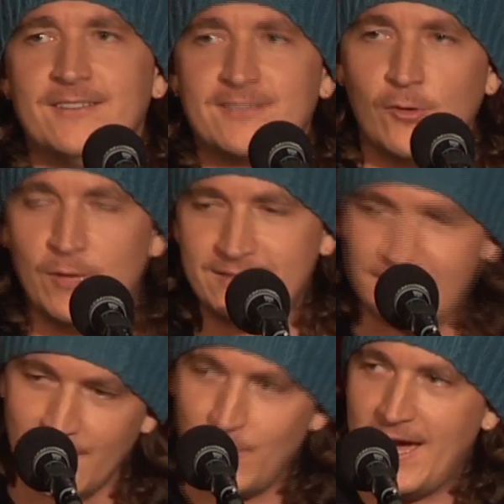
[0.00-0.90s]
So we
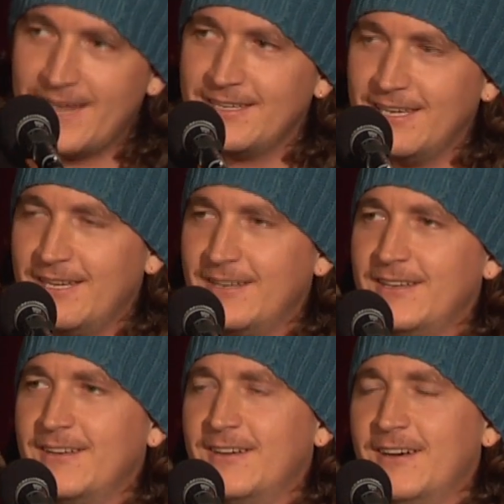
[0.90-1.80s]
sit in the back again,
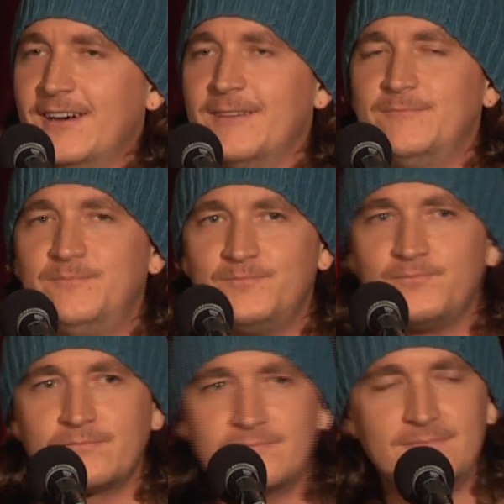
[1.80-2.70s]
and uh,
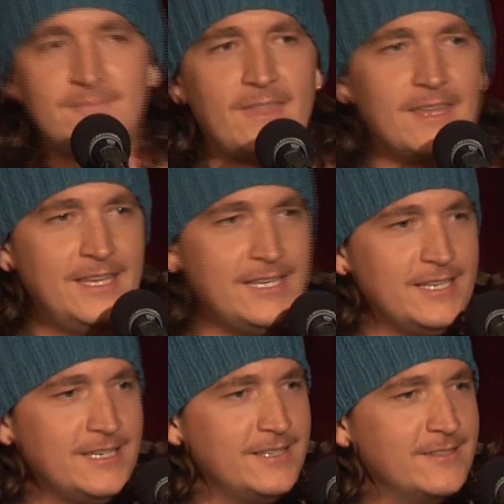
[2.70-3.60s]

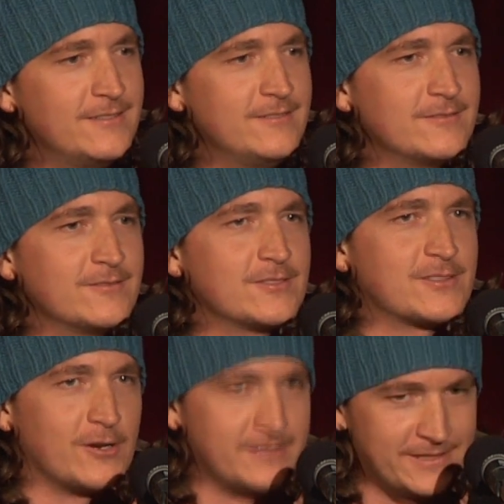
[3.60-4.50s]
he
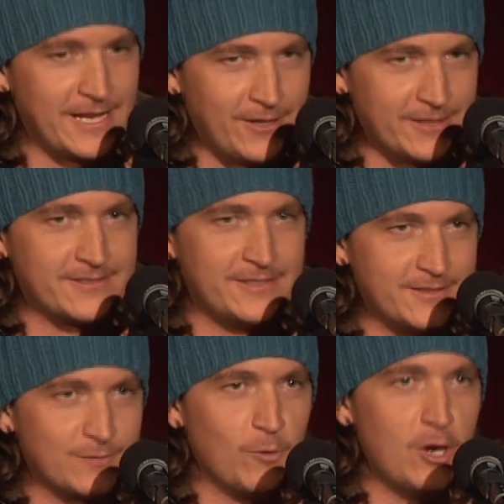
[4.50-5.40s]
starts to tell us his